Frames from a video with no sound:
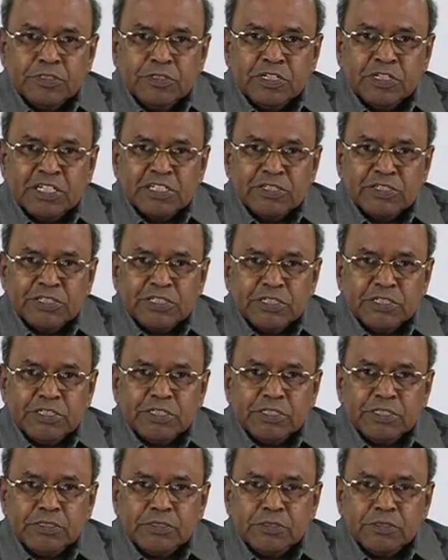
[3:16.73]
You can see
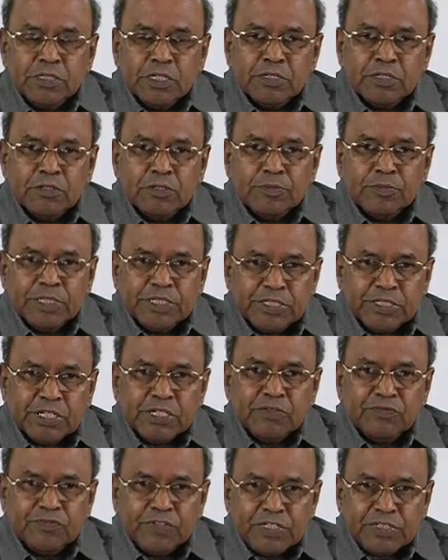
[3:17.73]
there will be
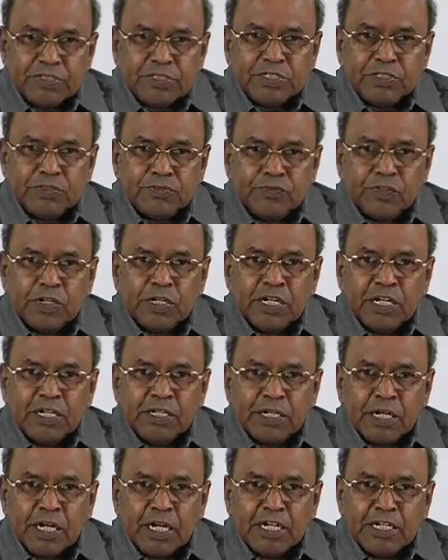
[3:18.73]
3 faces for
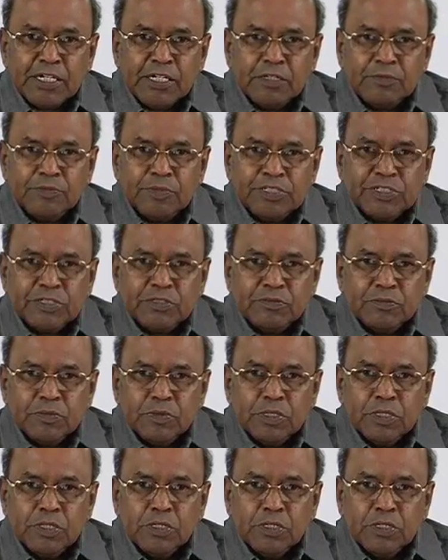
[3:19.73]
a triangular prism,